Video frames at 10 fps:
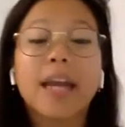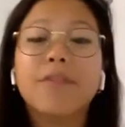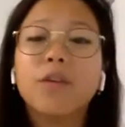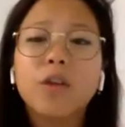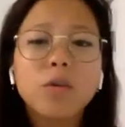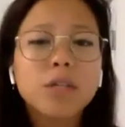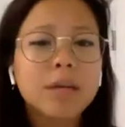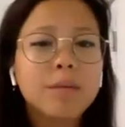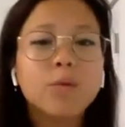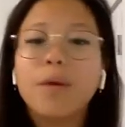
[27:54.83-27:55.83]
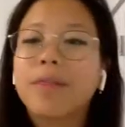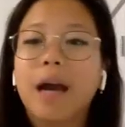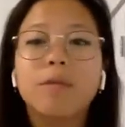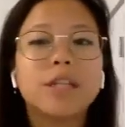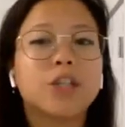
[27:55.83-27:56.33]
And if you know someone
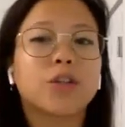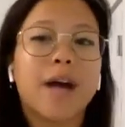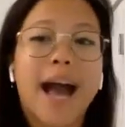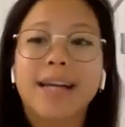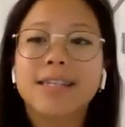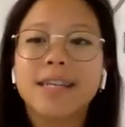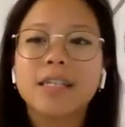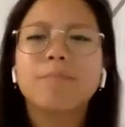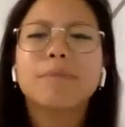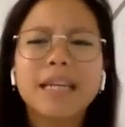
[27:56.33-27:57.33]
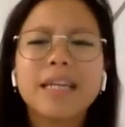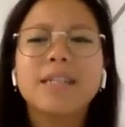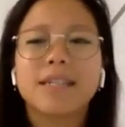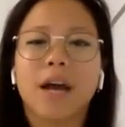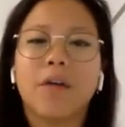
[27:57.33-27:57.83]
without digital access,
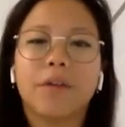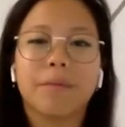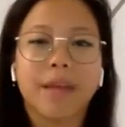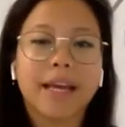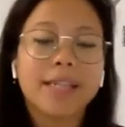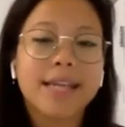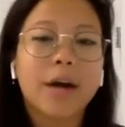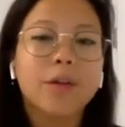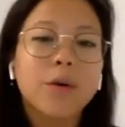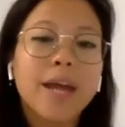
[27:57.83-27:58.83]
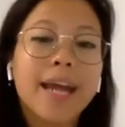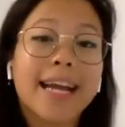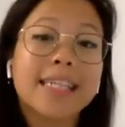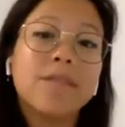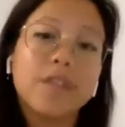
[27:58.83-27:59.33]
please tell them they can download an
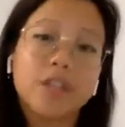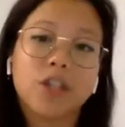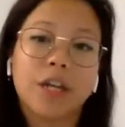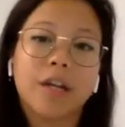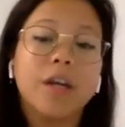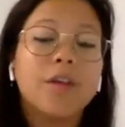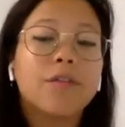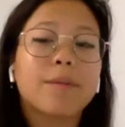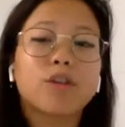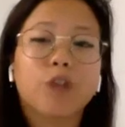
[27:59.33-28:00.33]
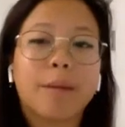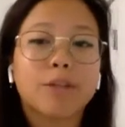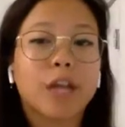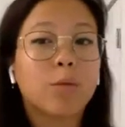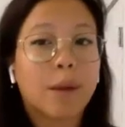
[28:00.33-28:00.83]
activity sheet from the
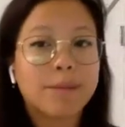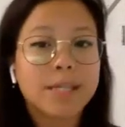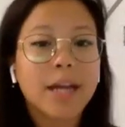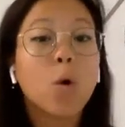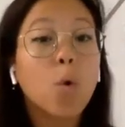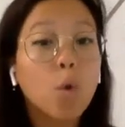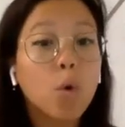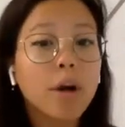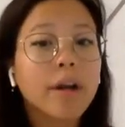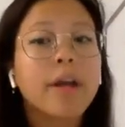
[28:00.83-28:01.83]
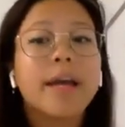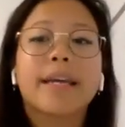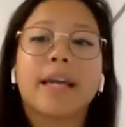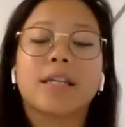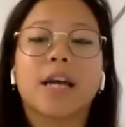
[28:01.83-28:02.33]
Tramshed website or
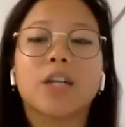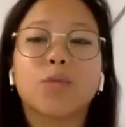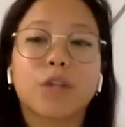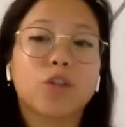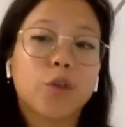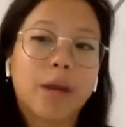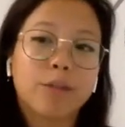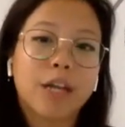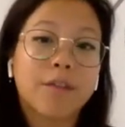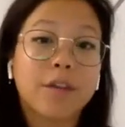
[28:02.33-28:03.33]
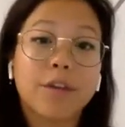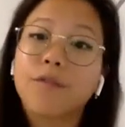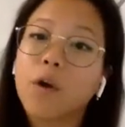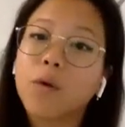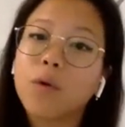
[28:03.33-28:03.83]
get in touch with the Tramshed via
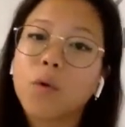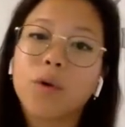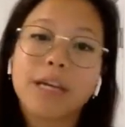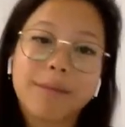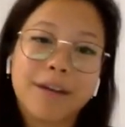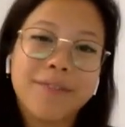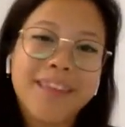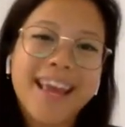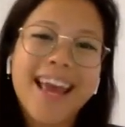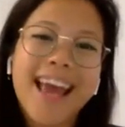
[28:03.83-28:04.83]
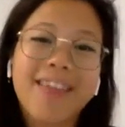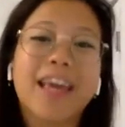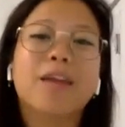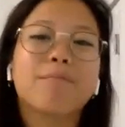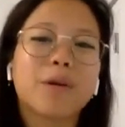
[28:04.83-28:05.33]
phone or email, and
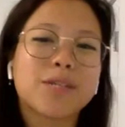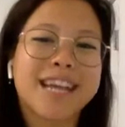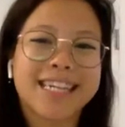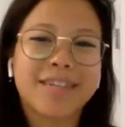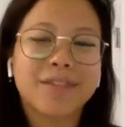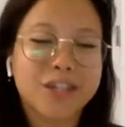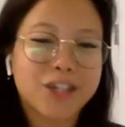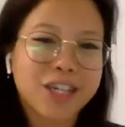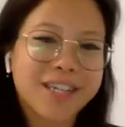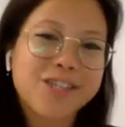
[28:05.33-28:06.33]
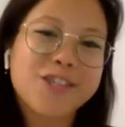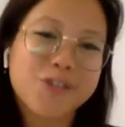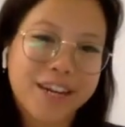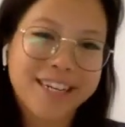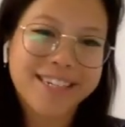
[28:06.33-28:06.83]
they can post an activity sheet
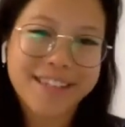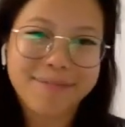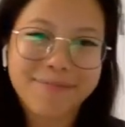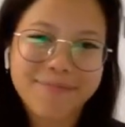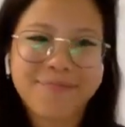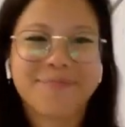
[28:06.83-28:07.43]
straight to them.